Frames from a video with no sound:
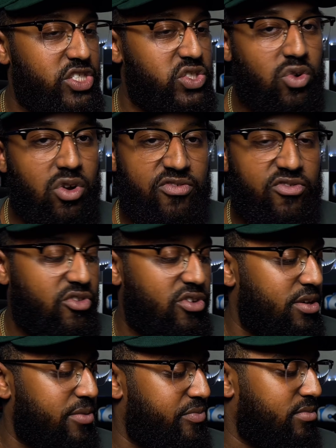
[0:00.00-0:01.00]
a Jordan
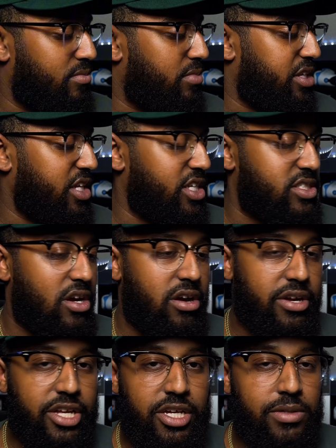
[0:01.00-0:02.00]
4, but these
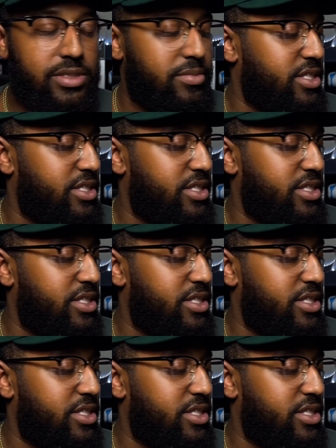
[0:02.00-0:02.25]
RMs,